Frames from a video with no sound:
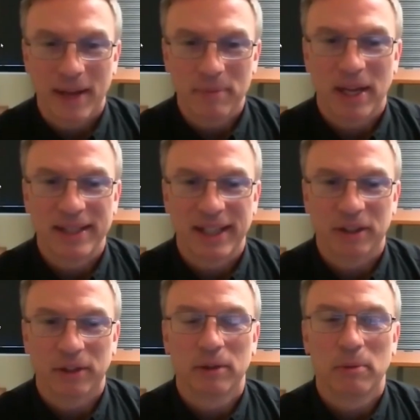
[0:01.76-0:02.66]
I'm Todd
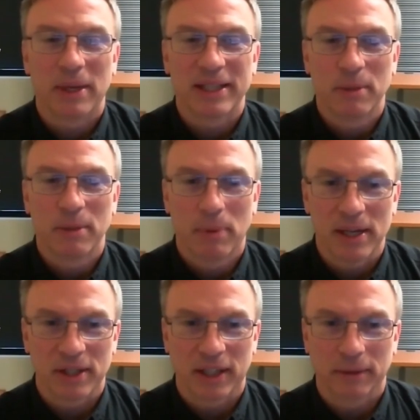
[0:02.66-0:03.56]
Taylor, BICSI
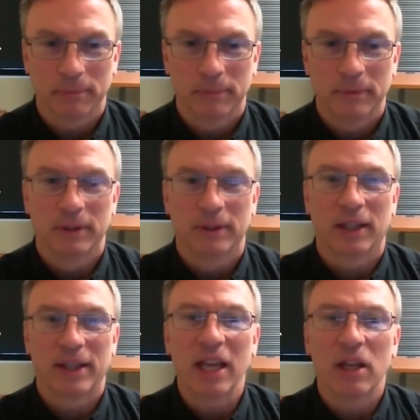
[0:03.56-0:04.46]
President,
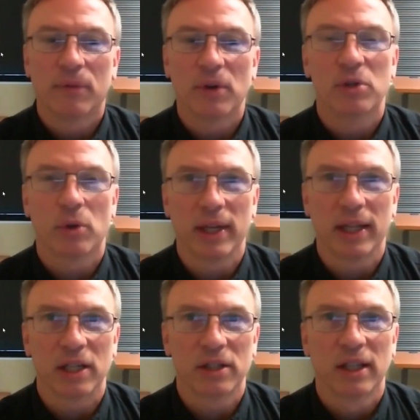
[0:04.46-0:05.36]
and thank you for joining
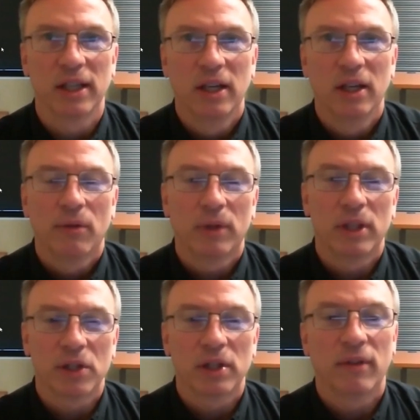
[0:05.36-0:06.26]
us for
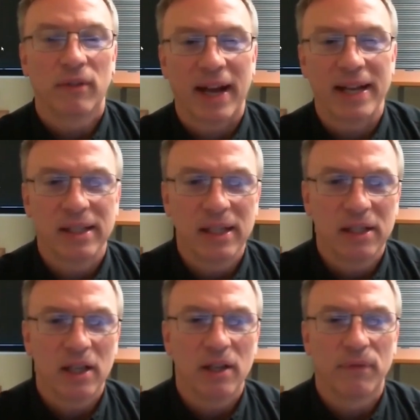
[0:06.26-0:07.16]
this
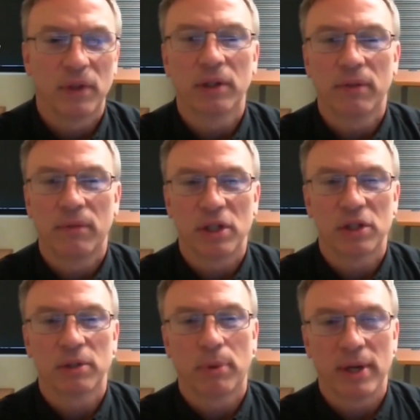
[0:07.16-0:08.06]
ICT Field of
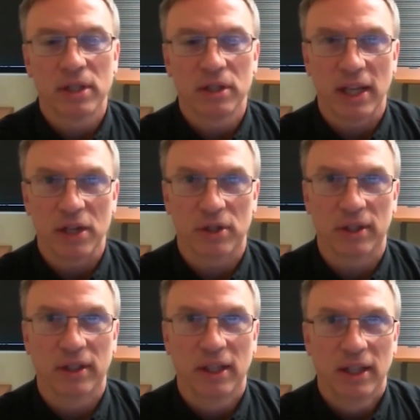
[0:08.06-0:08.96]
Vision presentation,
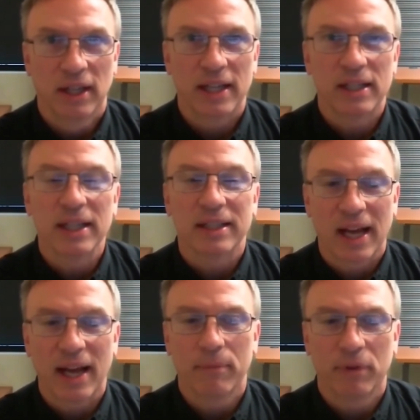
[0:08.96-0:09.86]
Is It
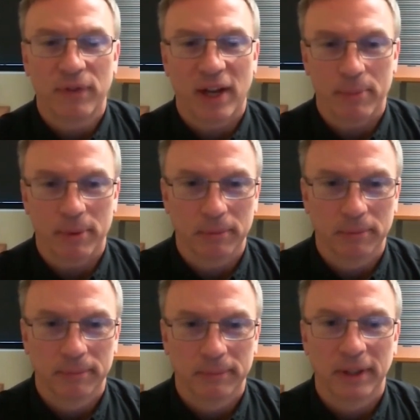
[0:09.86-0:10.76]
Time for Fiber?
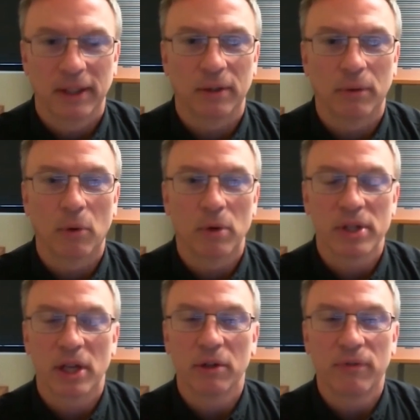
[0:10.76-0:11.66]
A
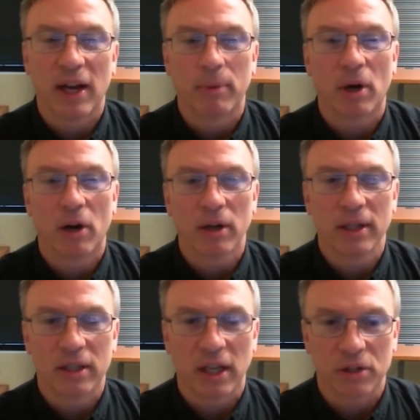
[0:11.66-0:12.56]
horizontal fiber
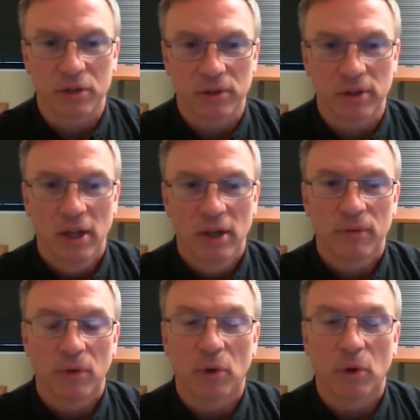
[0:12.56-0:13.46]
architecture
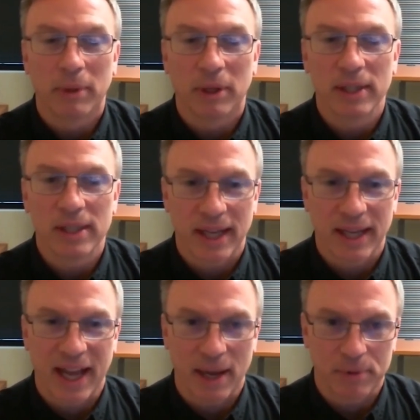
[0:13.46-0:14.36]
for buildings and
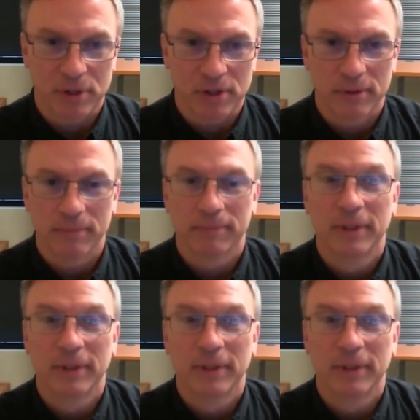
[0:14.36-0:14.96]
campuses.